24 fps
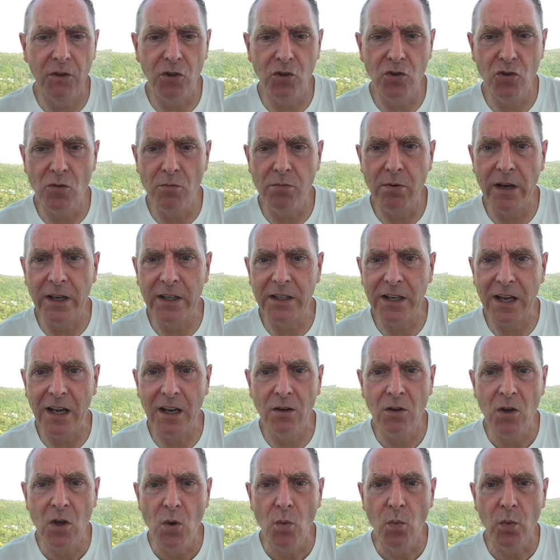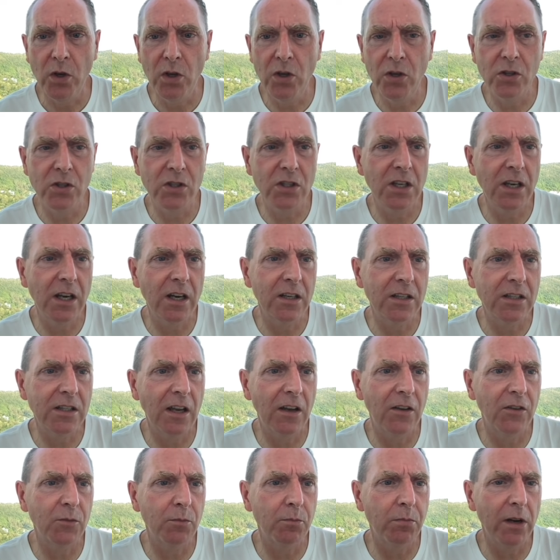do break down, we could see
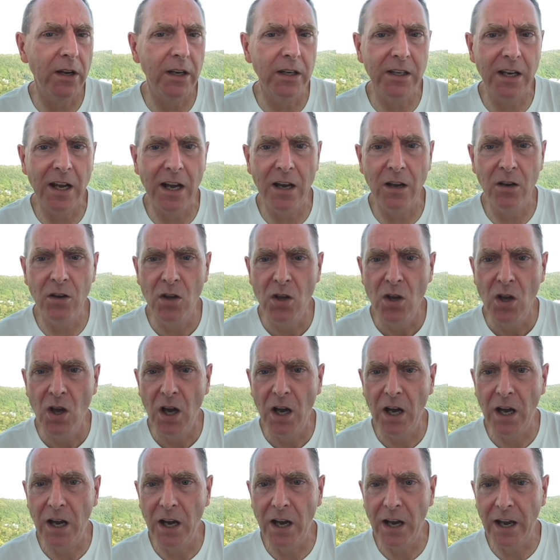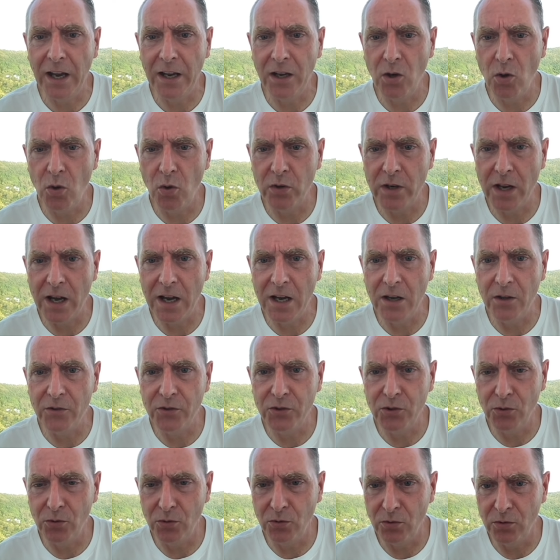ourselves break down and go down
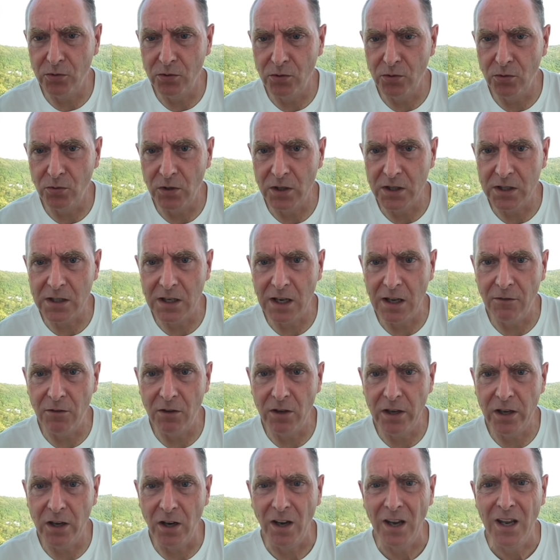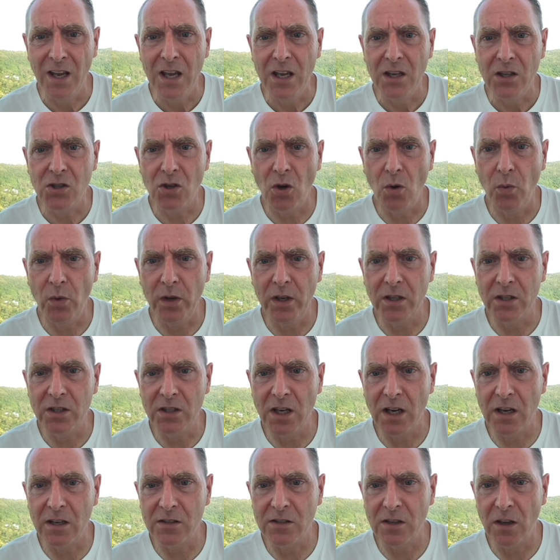to this level here. So we could
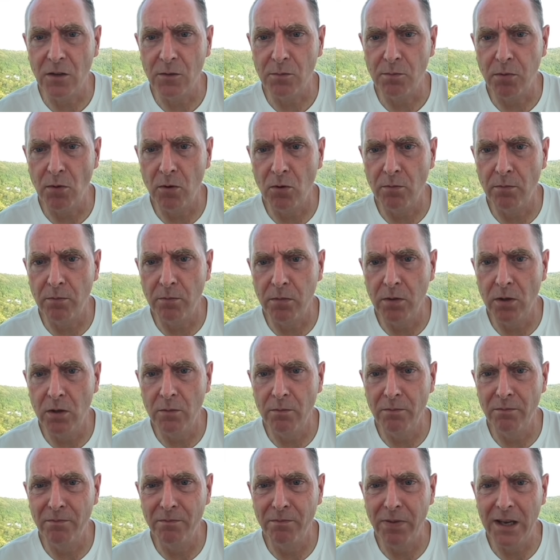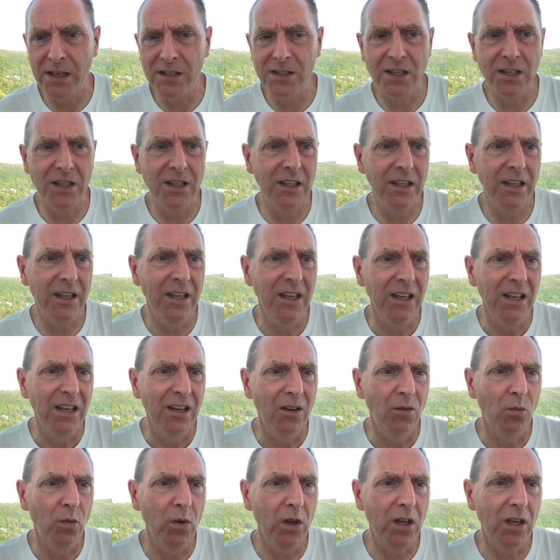see ourselves, basically,
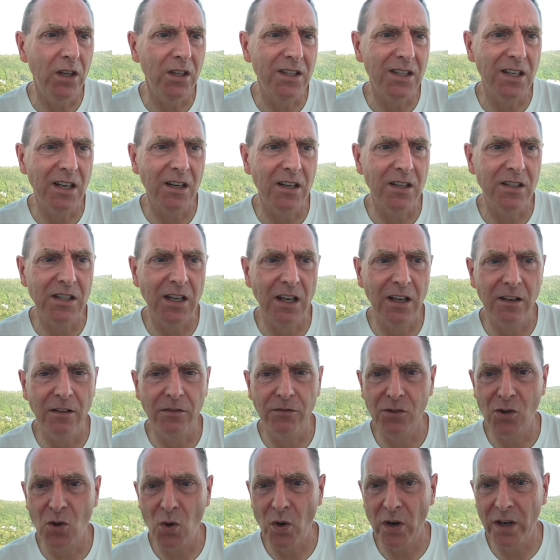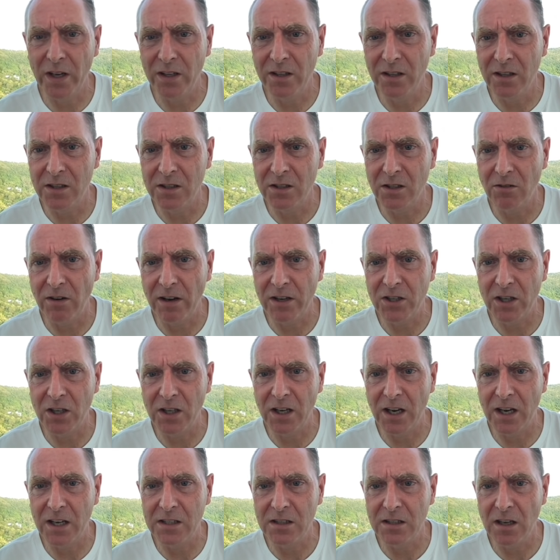we could see ourselves going in this direction,
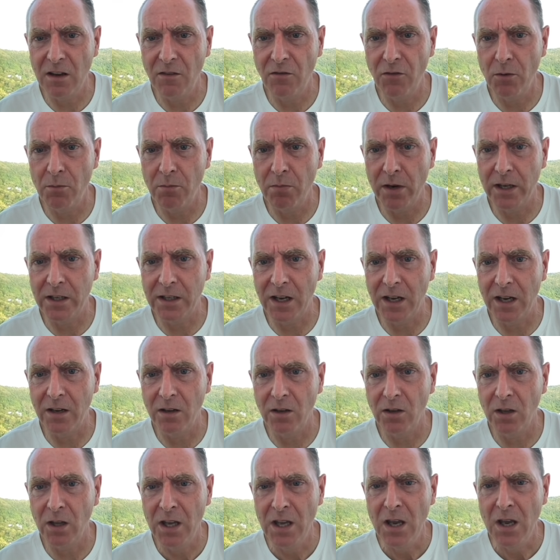guys, if we break down.